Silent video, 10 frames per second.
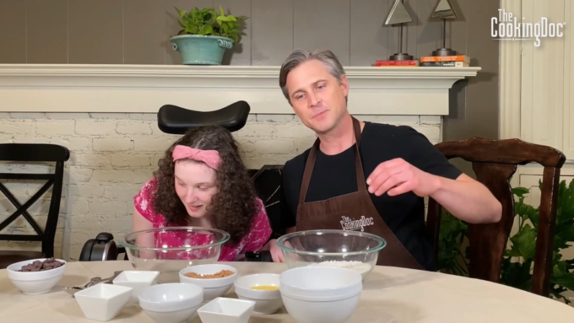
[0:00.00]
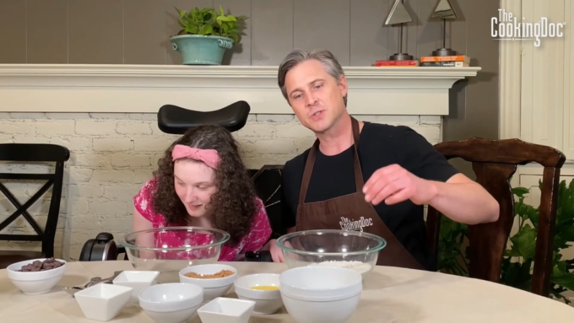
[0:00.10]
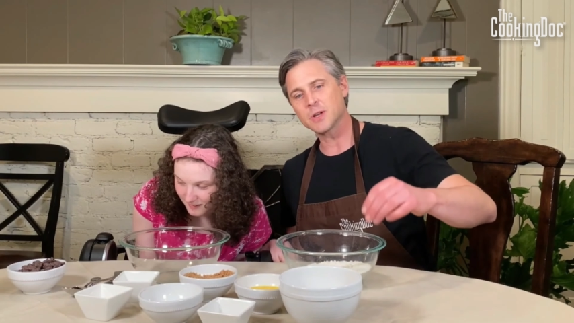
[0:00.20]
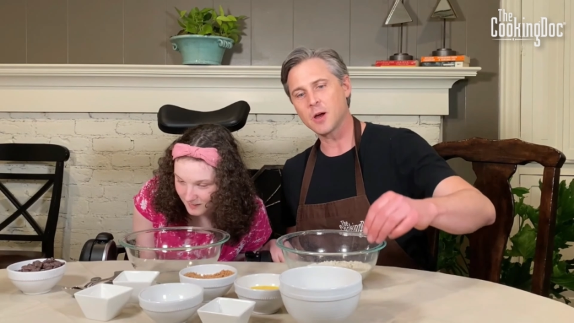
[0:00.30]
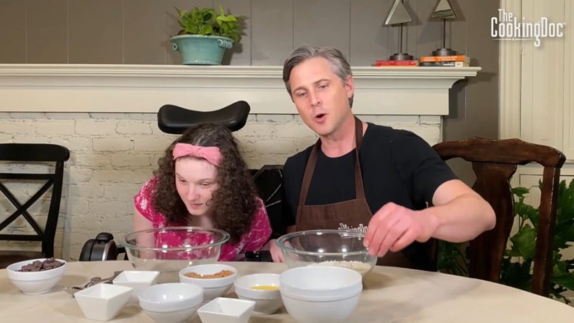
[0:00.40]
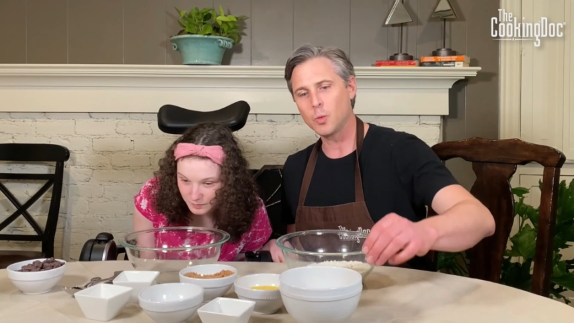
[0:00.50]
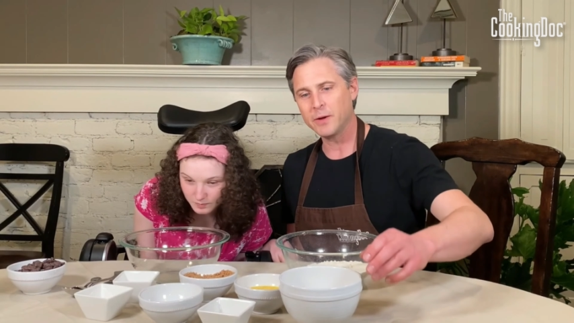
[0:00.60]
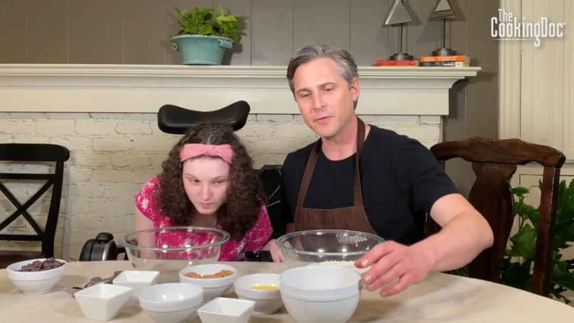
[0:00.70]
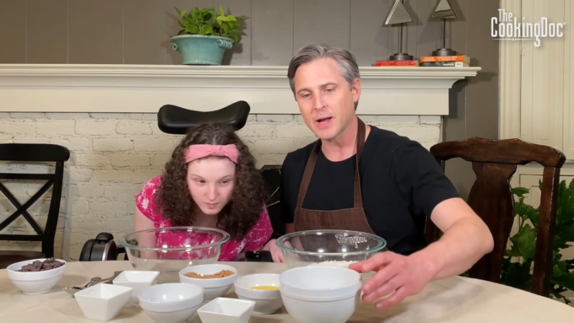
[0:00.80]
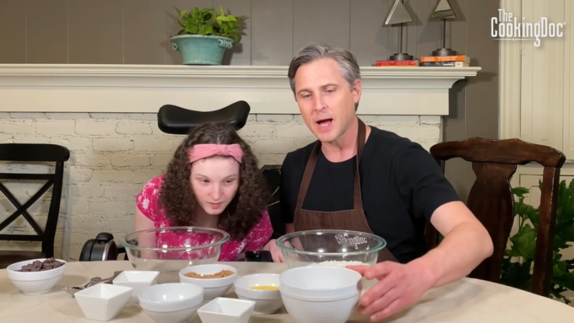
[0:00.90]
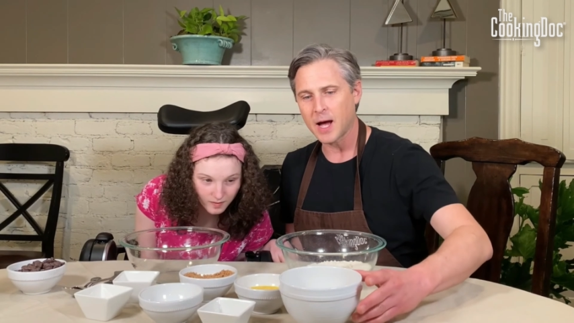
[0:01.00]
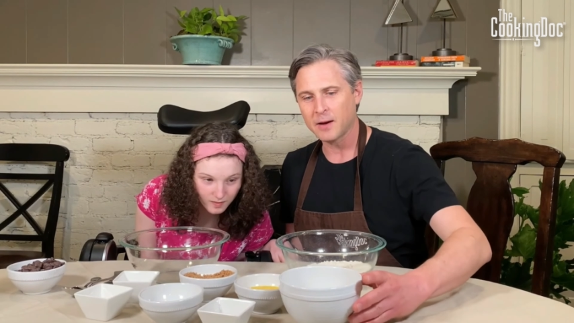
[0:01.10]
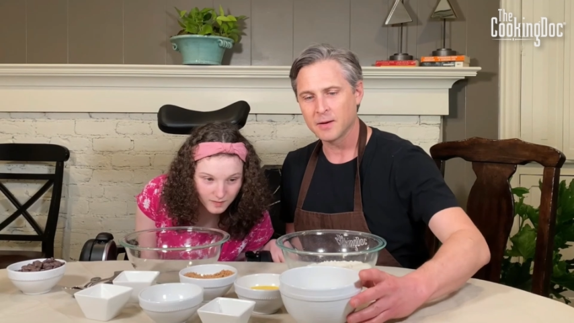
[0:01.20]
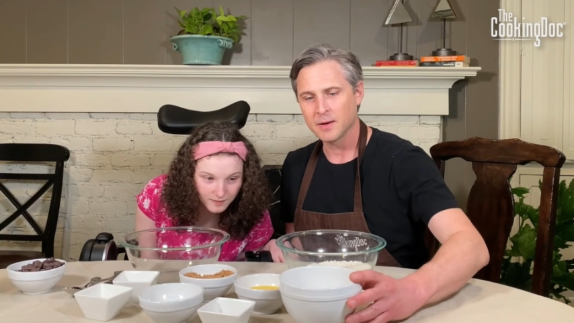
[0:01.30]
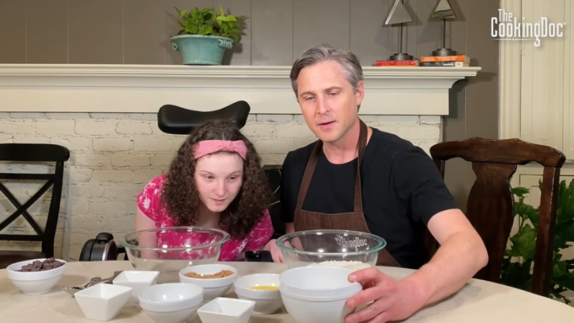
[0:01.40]
Speaker 1: So we've
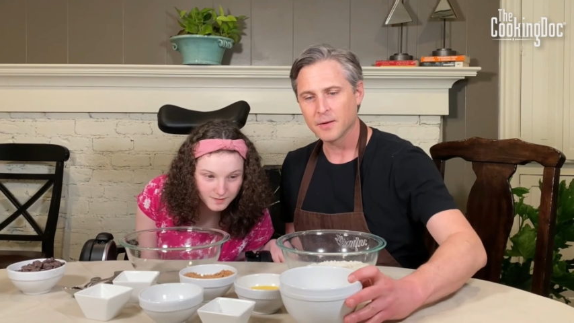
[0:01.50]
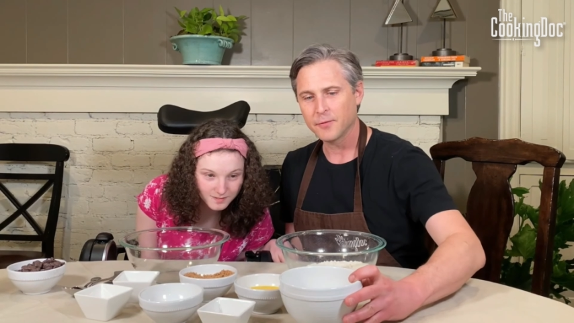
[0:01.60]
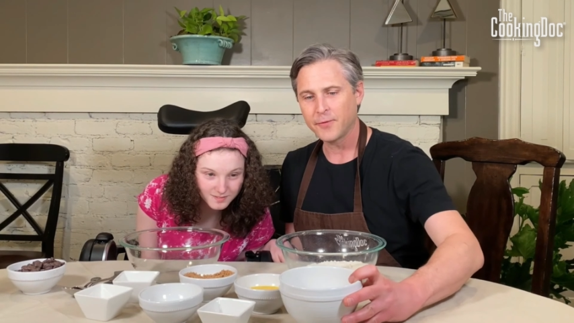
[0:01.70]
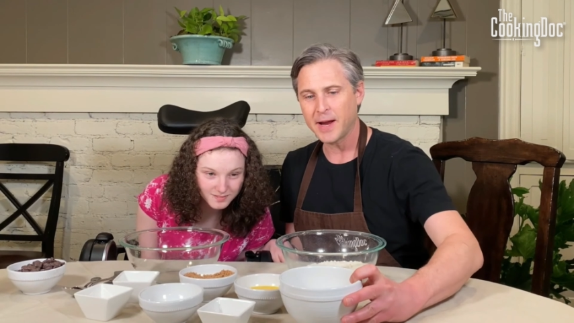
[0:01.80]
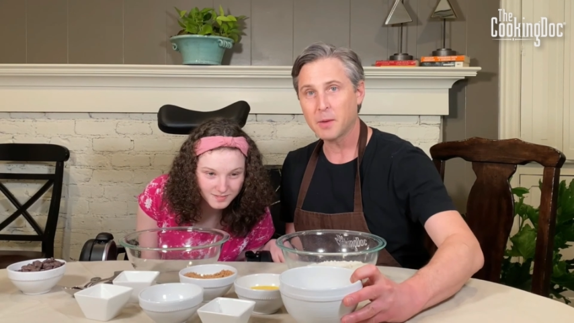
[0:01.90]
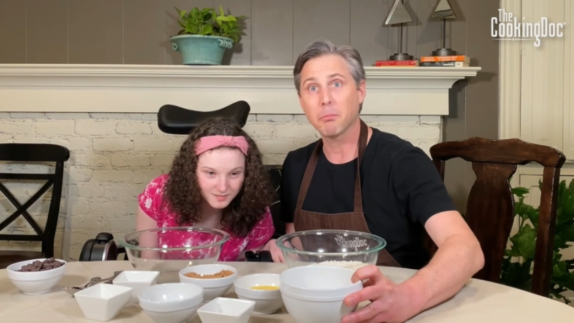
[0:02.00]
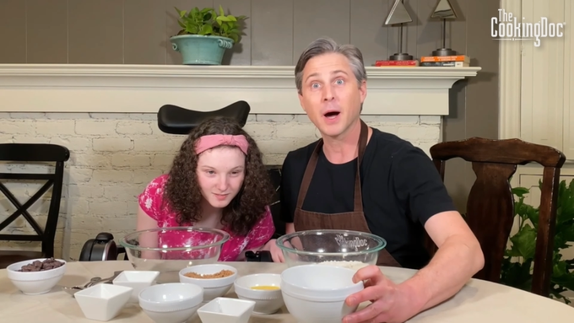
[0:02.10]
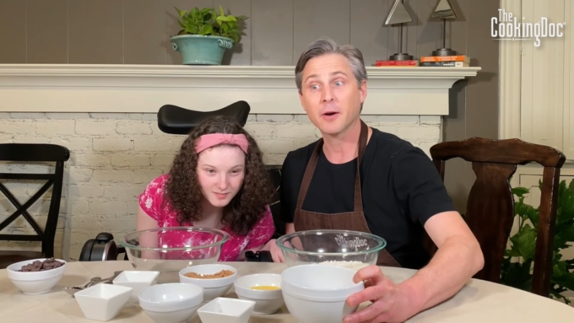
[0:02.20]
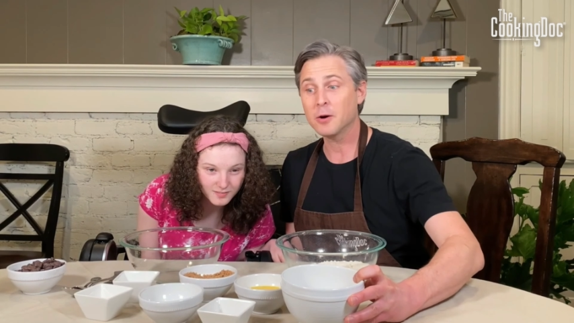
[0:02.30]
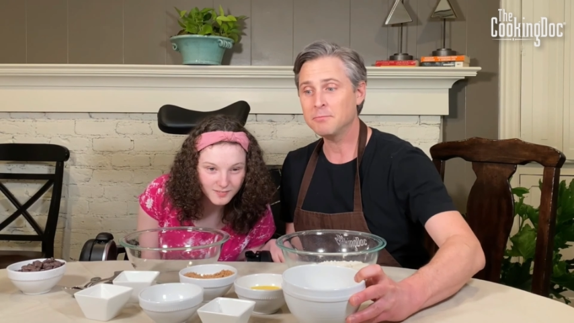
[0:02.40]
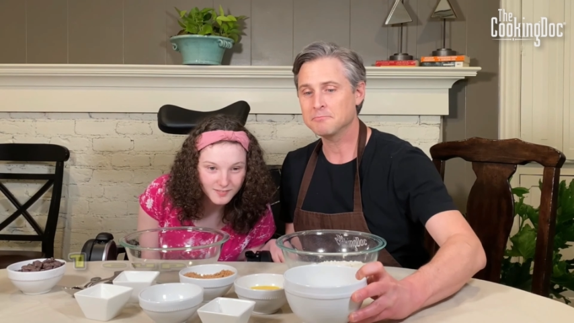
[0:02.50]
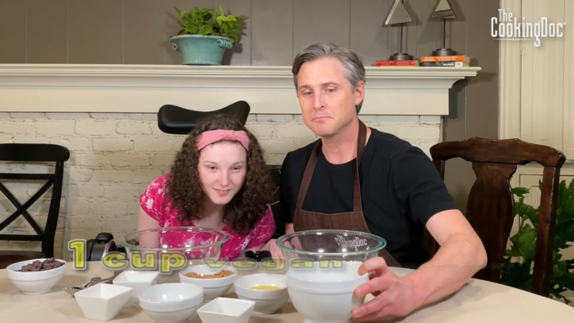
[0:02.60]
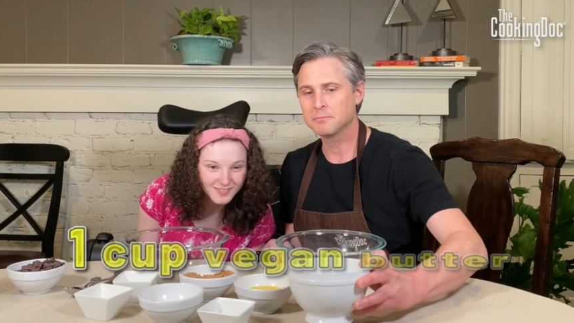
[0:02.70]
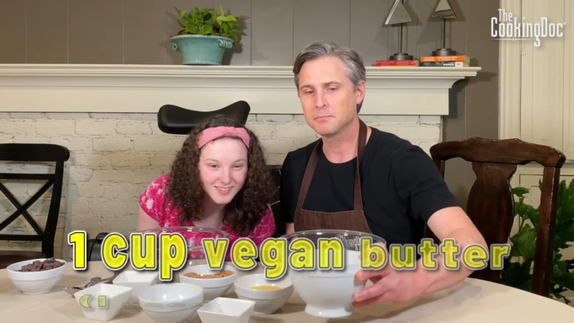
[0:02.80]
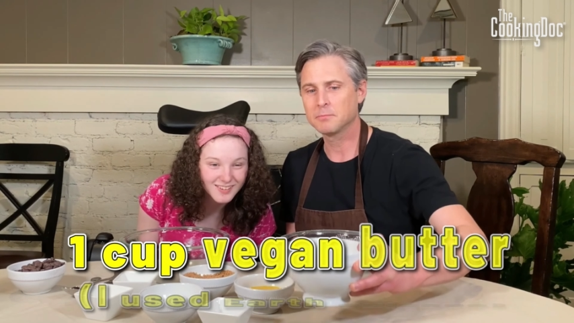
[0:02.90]
got fake butter.
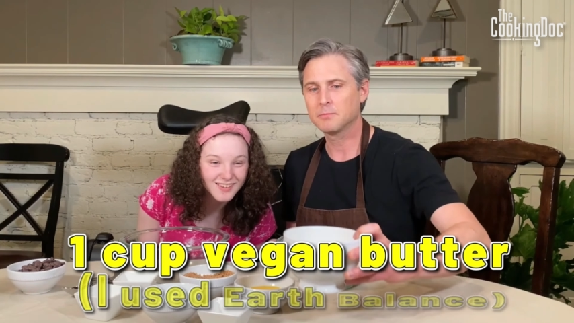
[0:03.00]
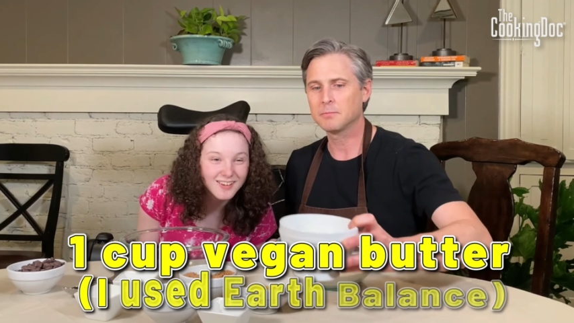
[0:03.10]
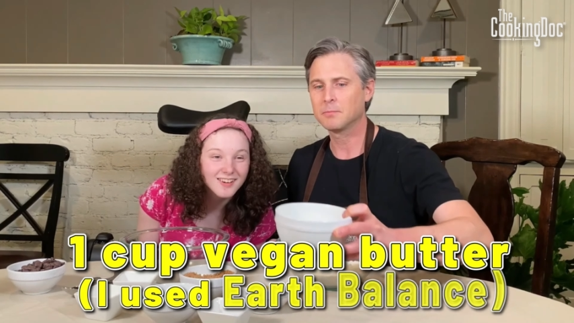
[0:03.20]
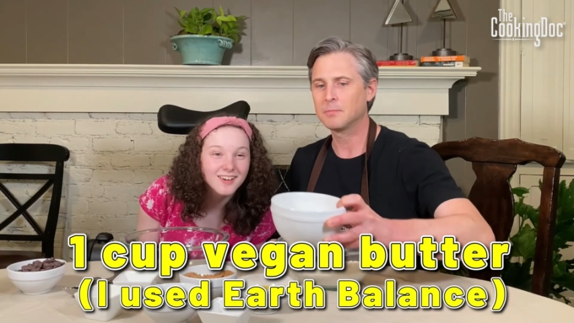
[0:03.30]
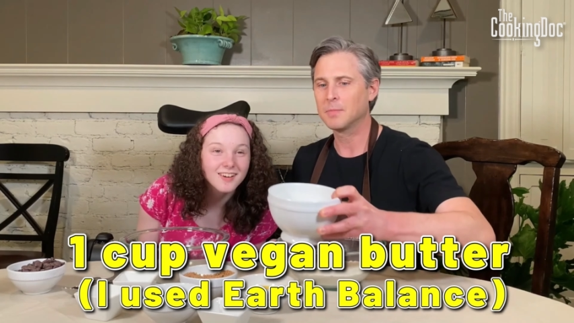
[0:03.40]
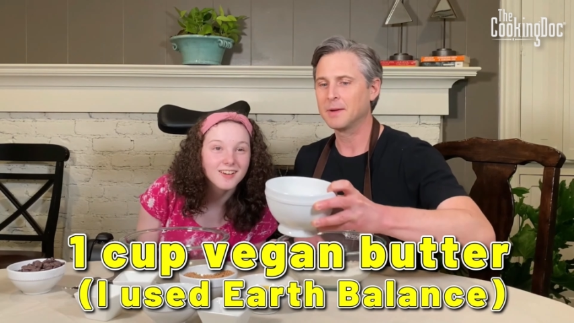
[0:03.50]
Mm.